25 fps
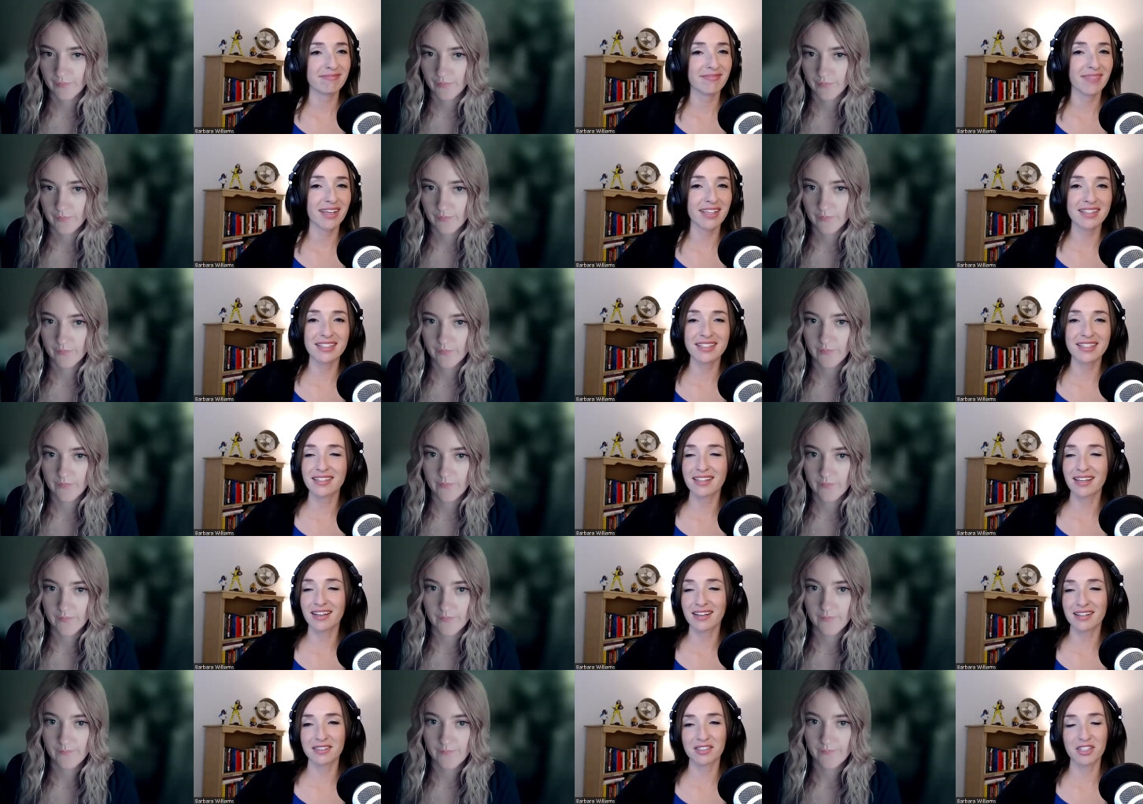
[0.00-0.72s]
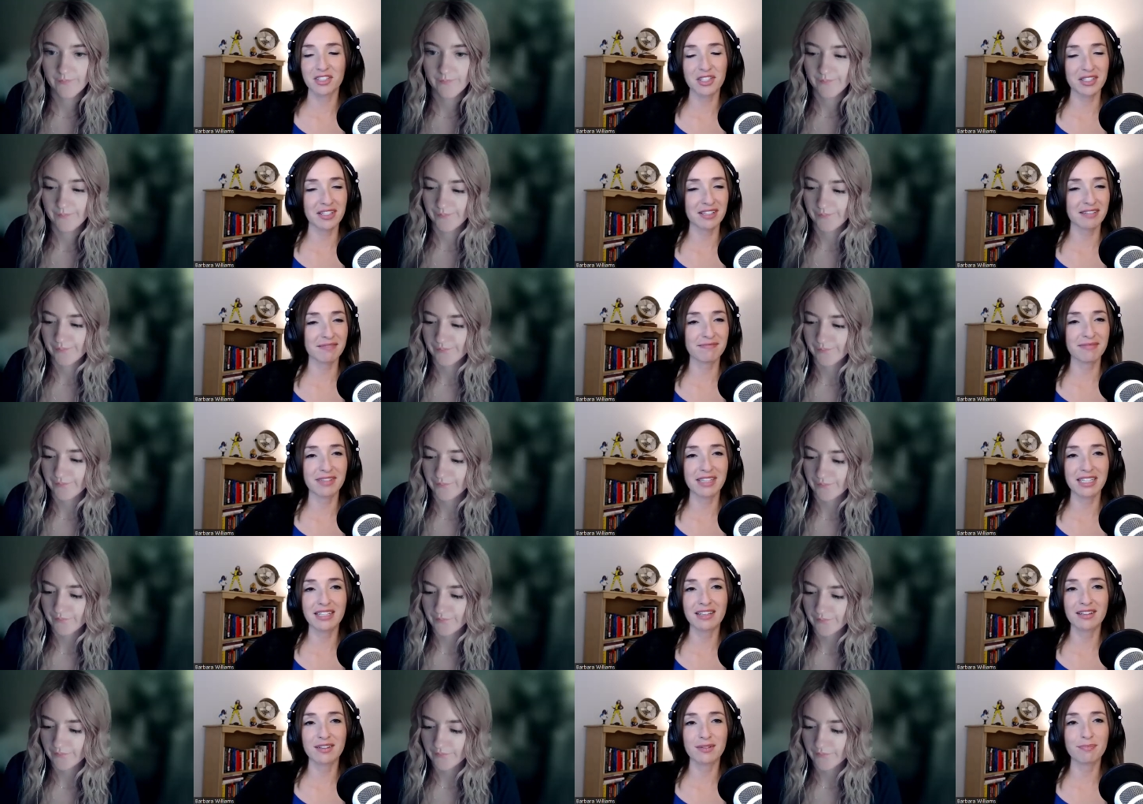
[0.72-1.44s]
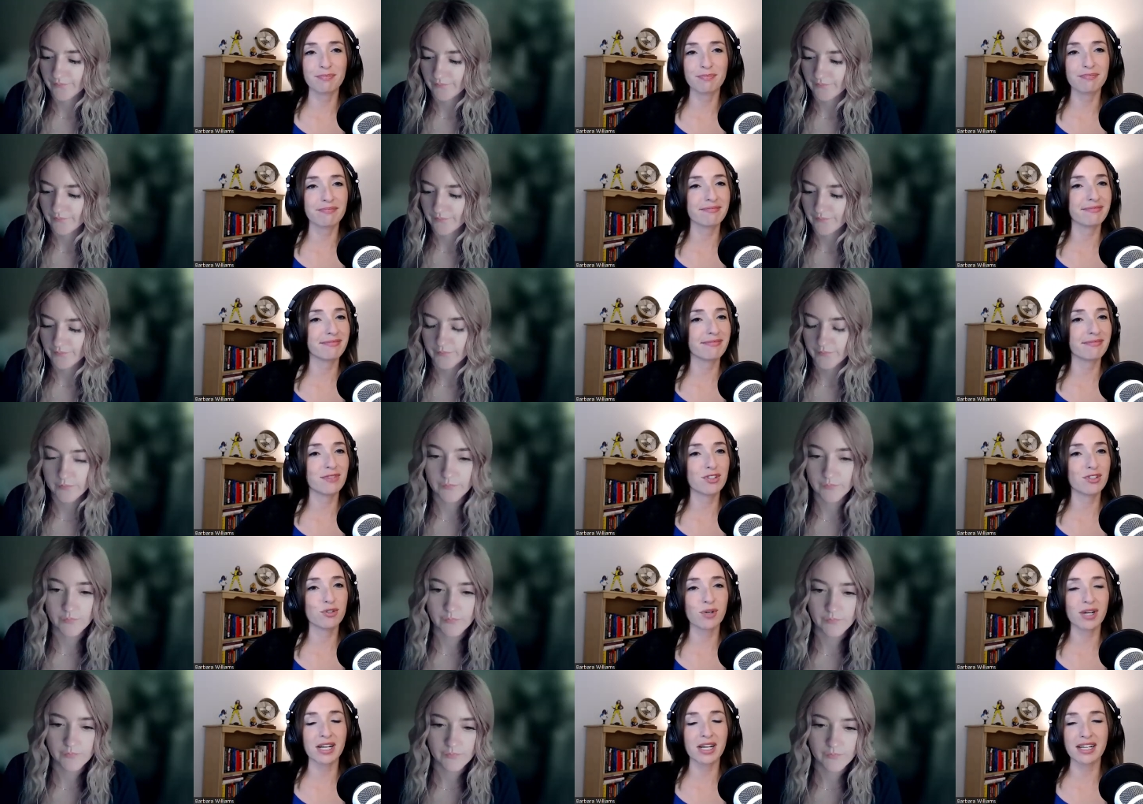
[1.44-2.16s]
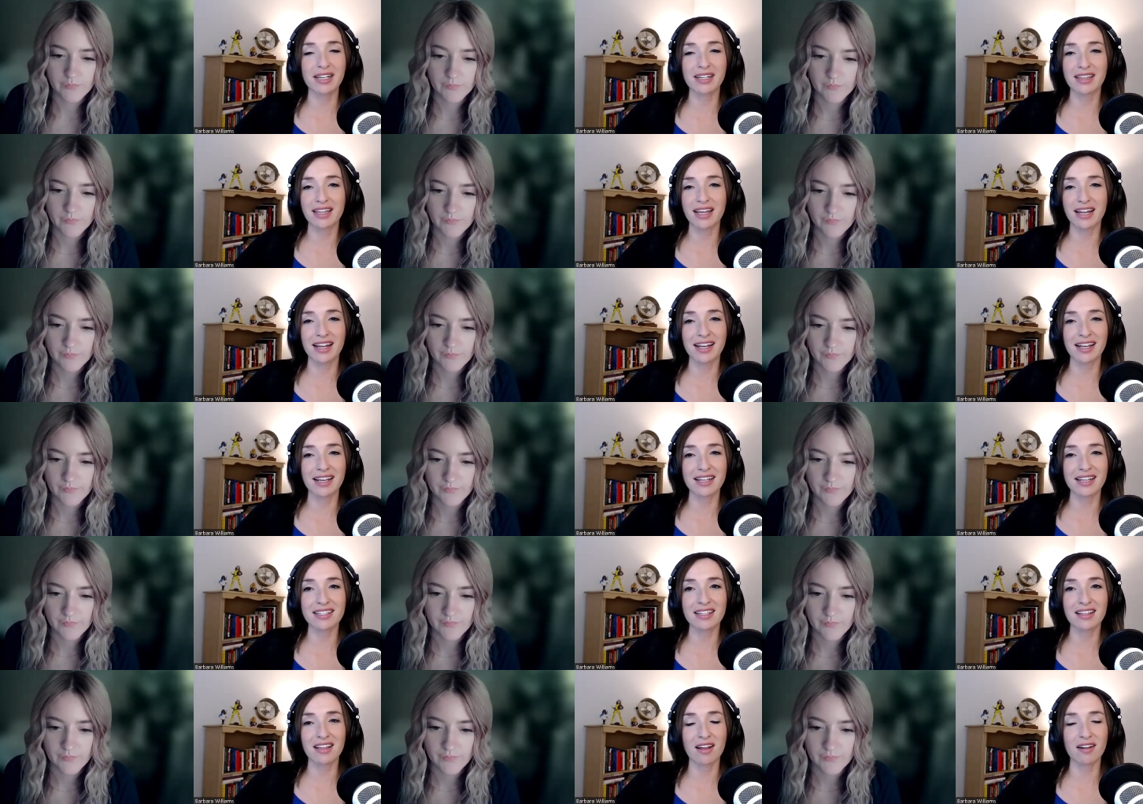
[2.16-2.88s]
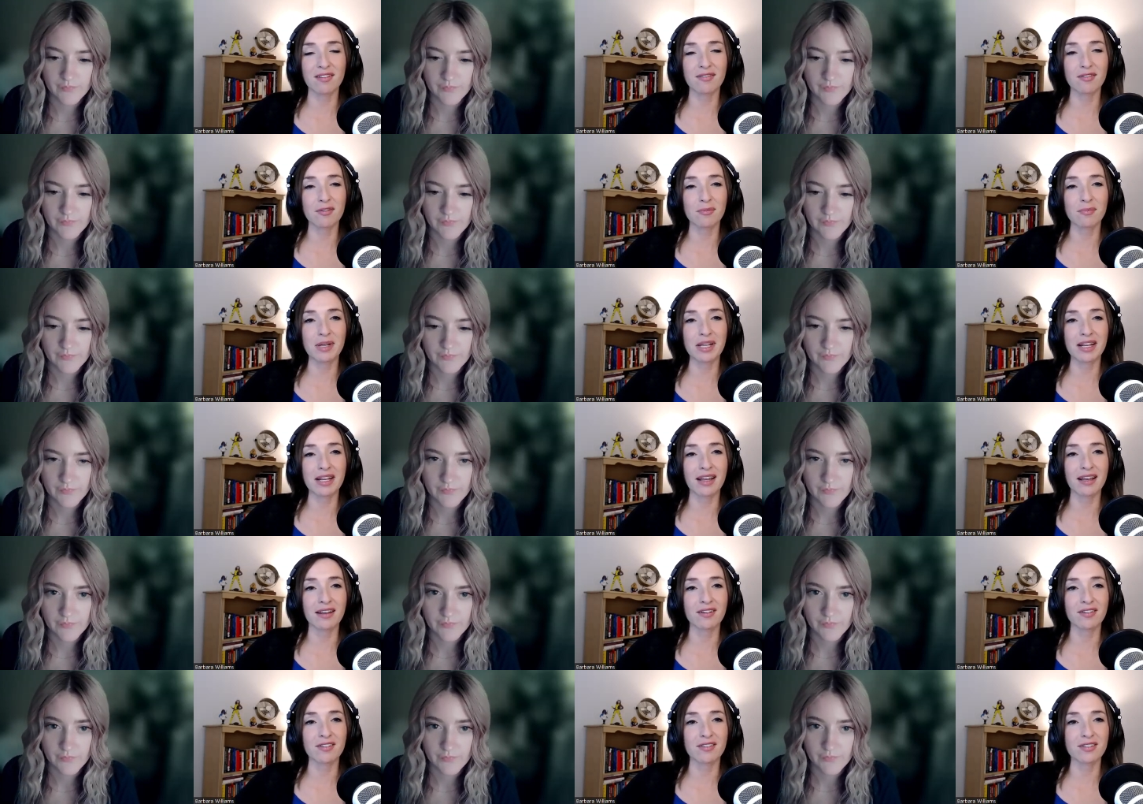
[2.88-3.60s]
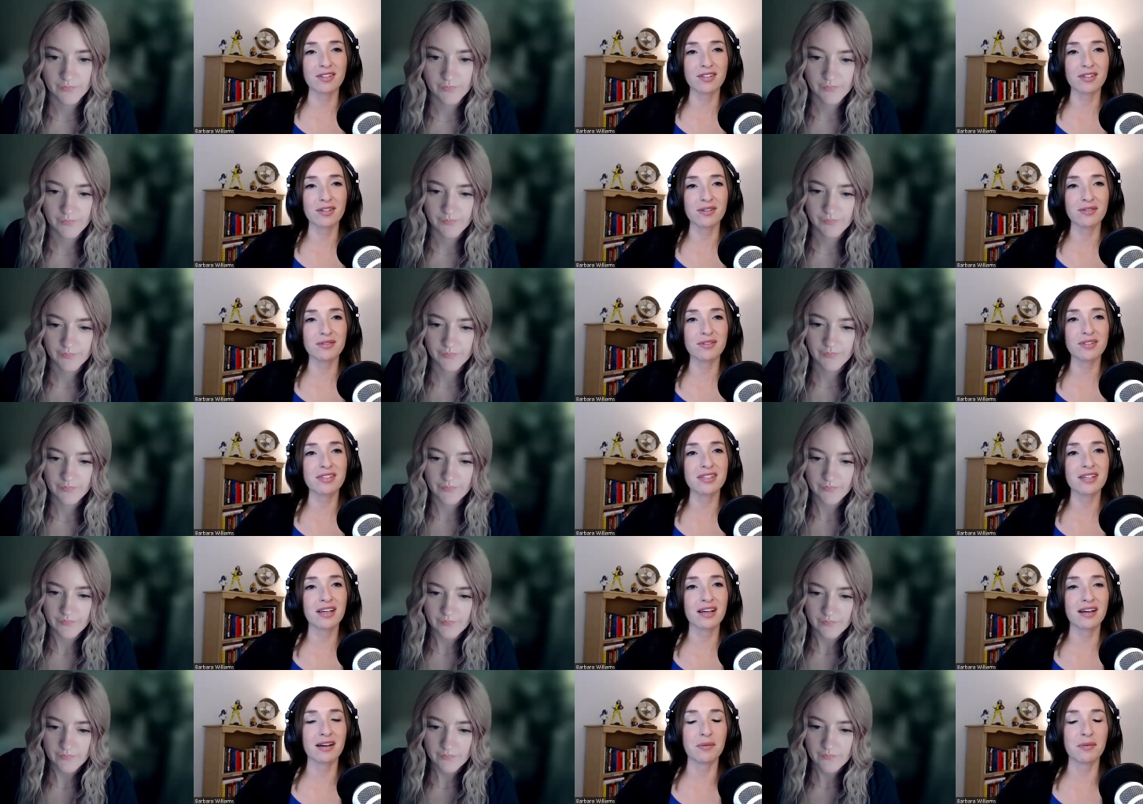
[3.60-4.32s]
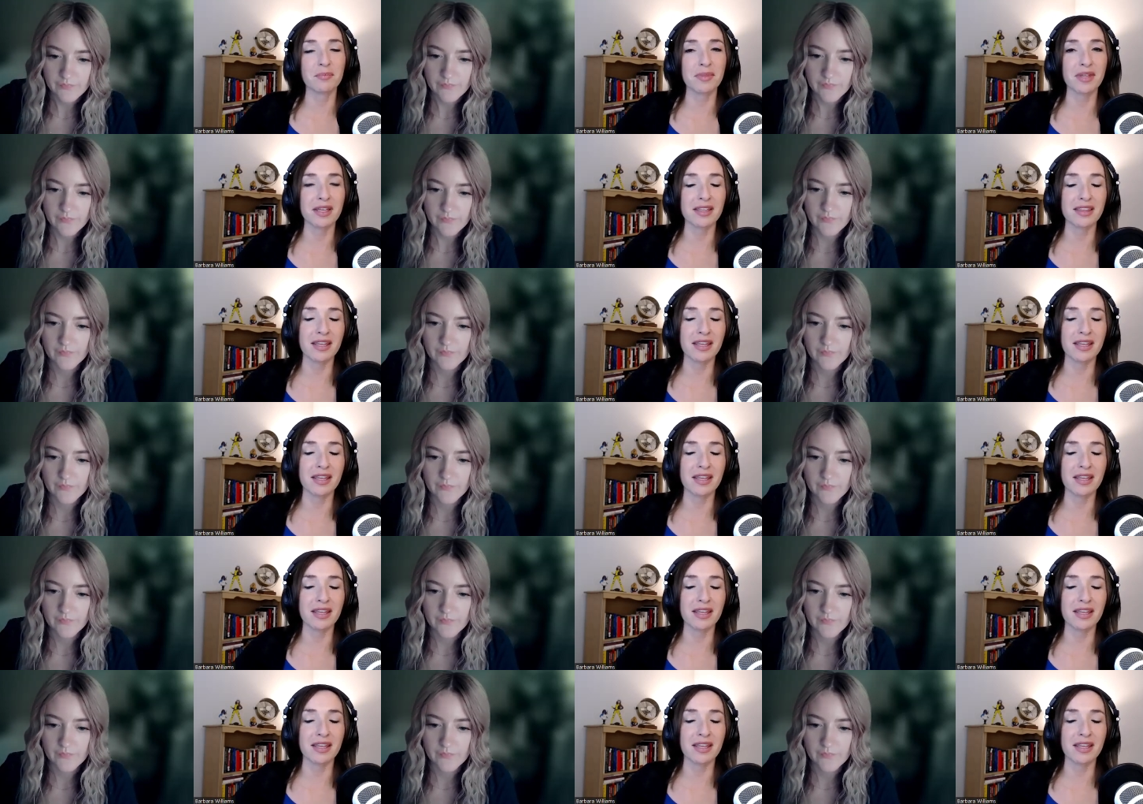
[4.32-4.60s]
Speaker 1: That's uh, just a little trick that I guess a lot of remediators use. Um,